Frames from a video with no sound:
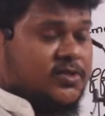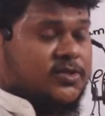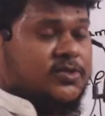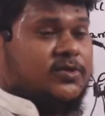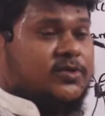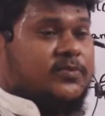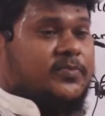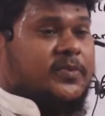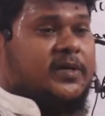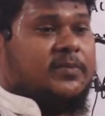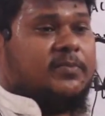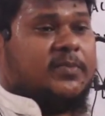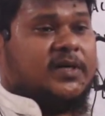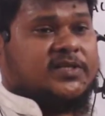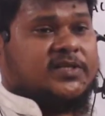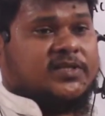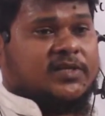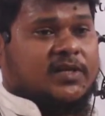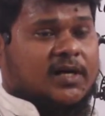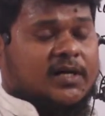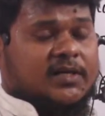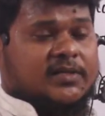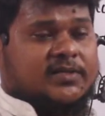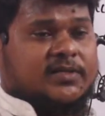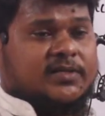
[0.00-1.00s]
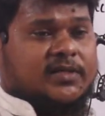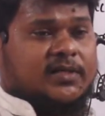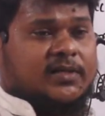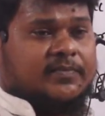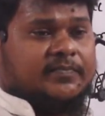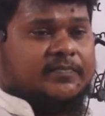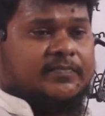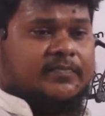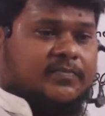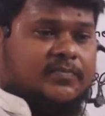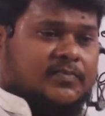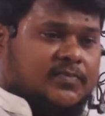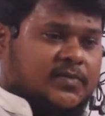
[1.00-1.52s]
should be much larger,
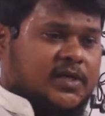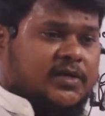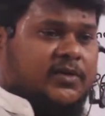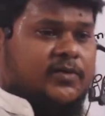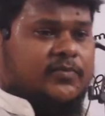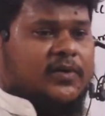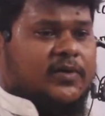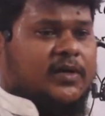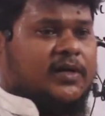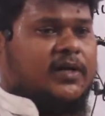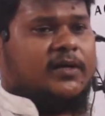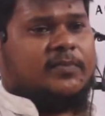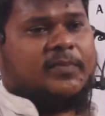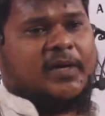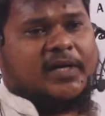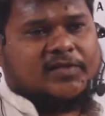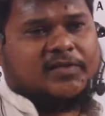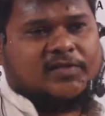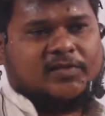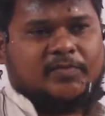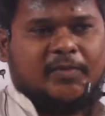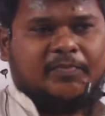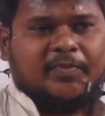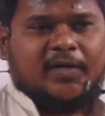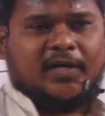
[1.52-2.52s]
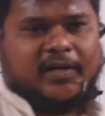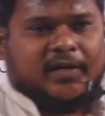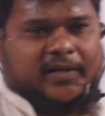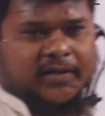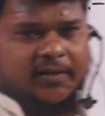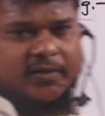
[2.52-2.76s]
then you will get maximum current.